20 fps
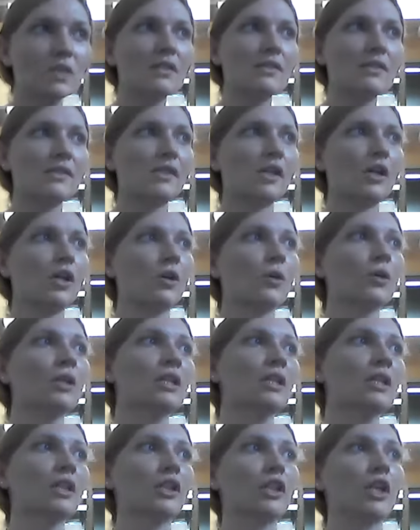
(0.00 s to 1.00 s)
So,
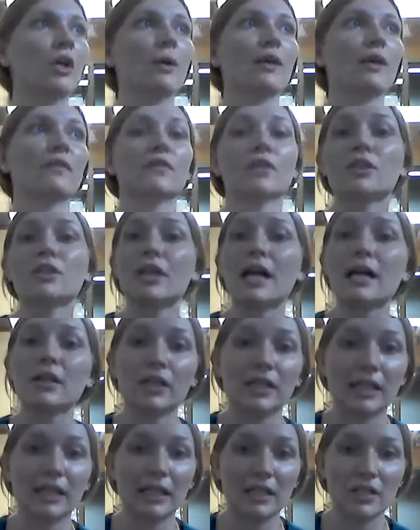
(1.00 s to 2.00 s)
you know, if you're not
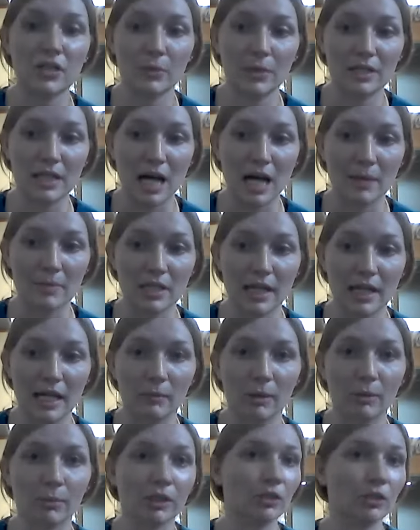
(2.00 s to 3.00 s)
looking to adopt an
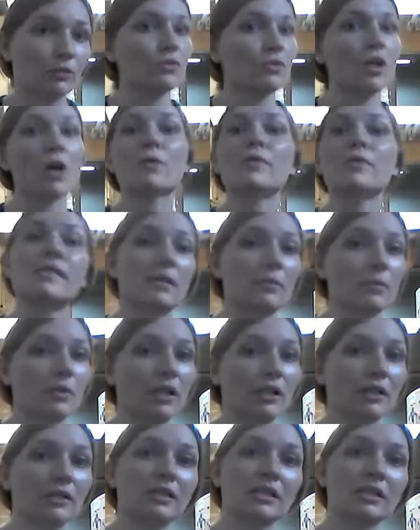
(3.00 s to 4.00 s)
animal, but you know
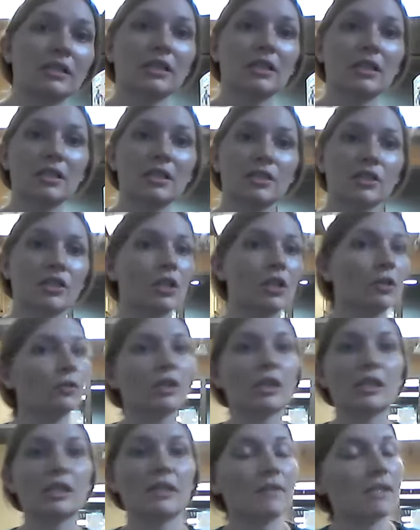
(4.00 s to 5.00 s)
someone, you know,
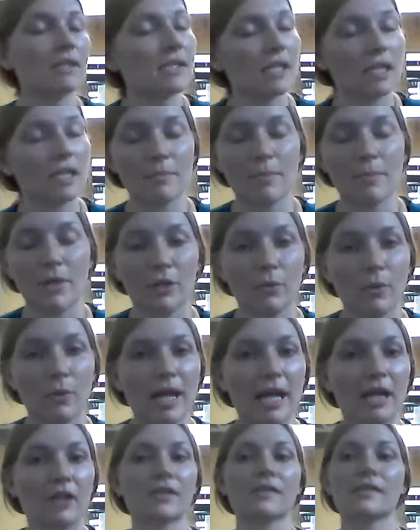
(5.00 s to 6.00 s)
you can even send them our
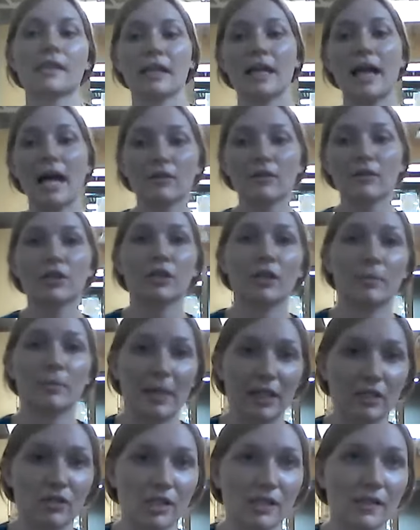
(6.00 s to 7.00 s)
way or say, have you heard of
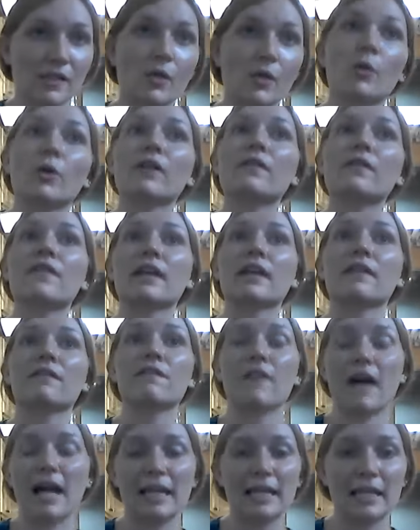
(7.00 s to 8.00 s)
Benches? Or if they
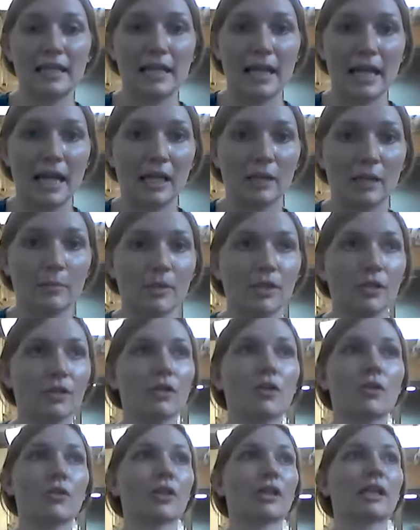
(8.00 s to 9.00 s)
find an
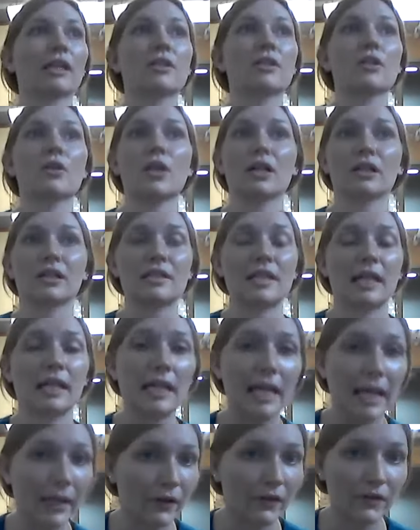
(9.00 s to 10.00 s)
animal or can no longer take
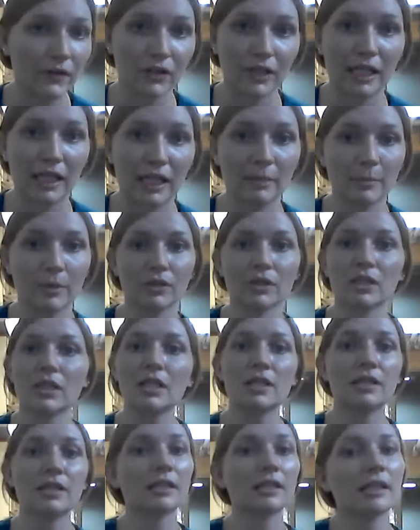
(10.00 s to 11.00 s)
care of their animal,
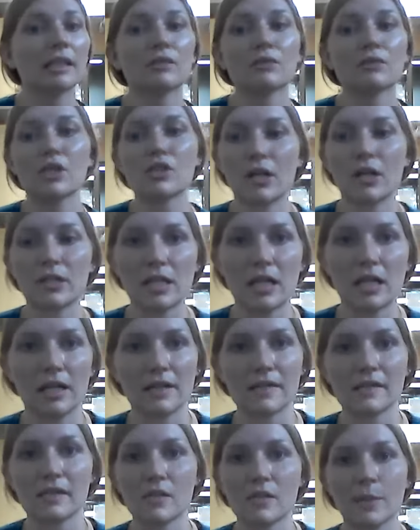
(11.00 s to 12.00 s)
but they can reach out to
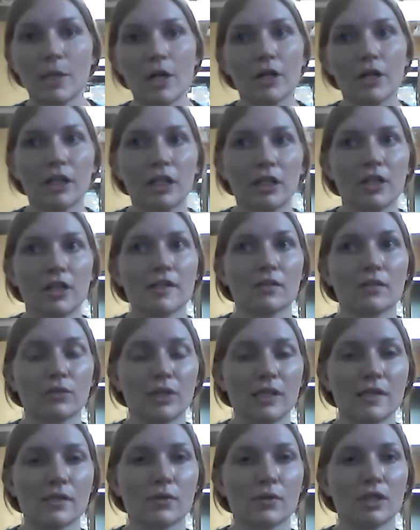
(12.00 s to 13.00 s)
us because we are here as a
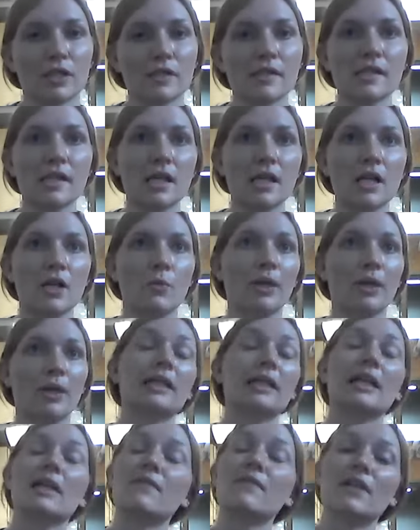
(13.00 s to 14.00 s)
resource. We
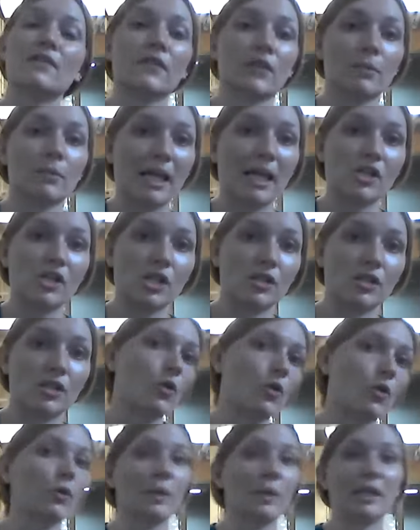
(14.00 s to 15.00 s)
can give information
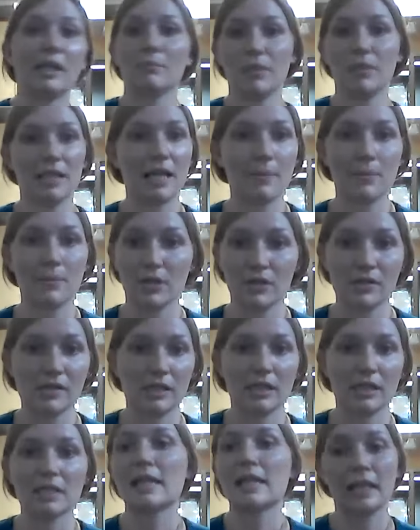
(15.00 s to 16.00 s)
or we can be that
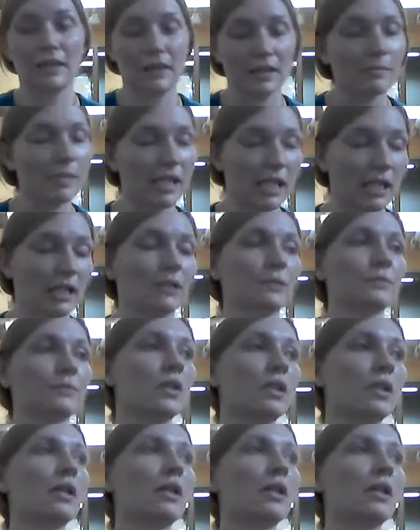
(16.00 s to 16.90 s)
person to take them in.